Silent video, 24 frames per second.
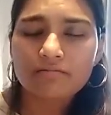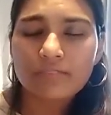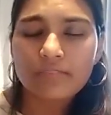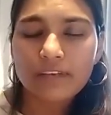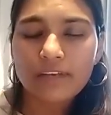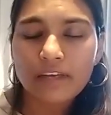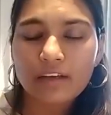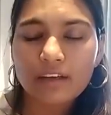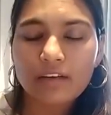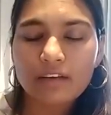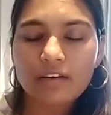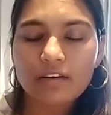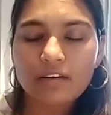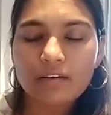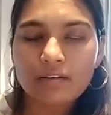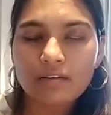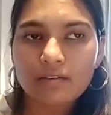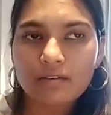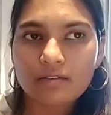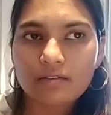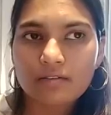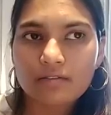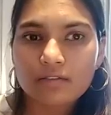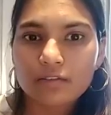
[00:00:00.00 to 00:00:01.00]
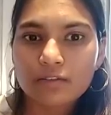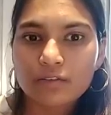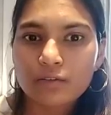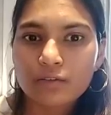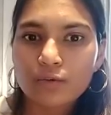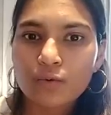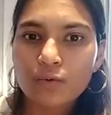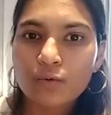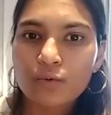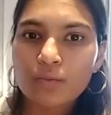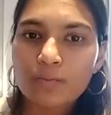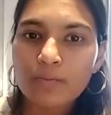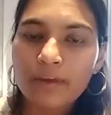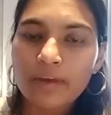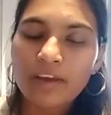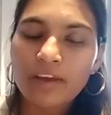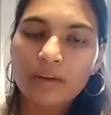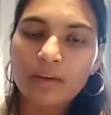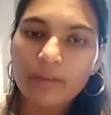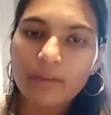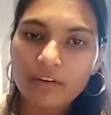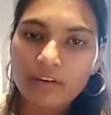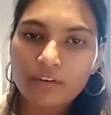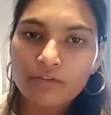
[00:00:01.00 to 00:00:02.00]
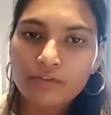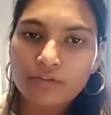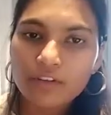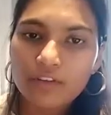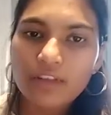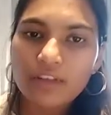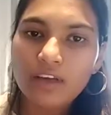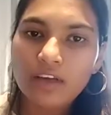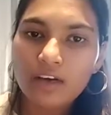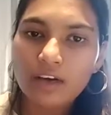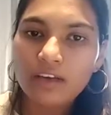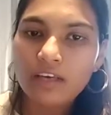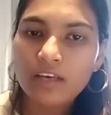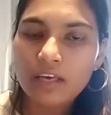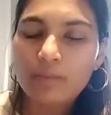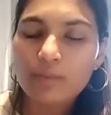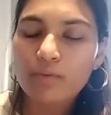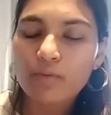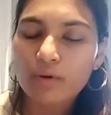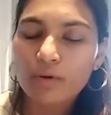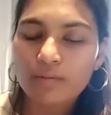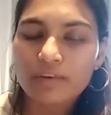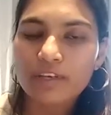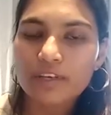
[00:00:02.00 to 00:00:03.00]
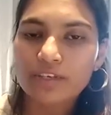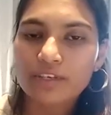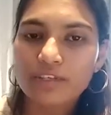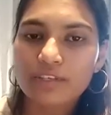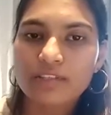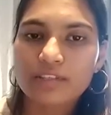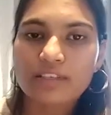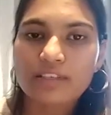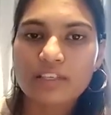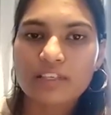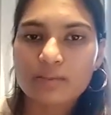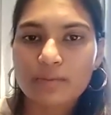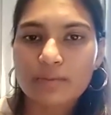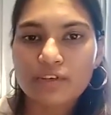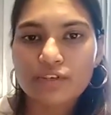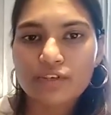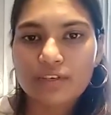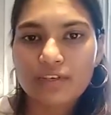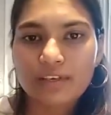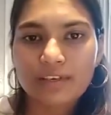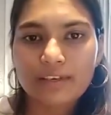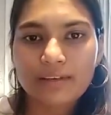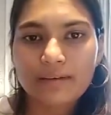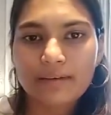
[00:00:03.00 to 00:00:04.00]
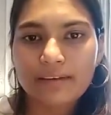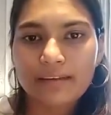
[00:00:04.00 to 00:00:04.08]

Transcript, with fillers: like uh, to make it better for the young key populations especially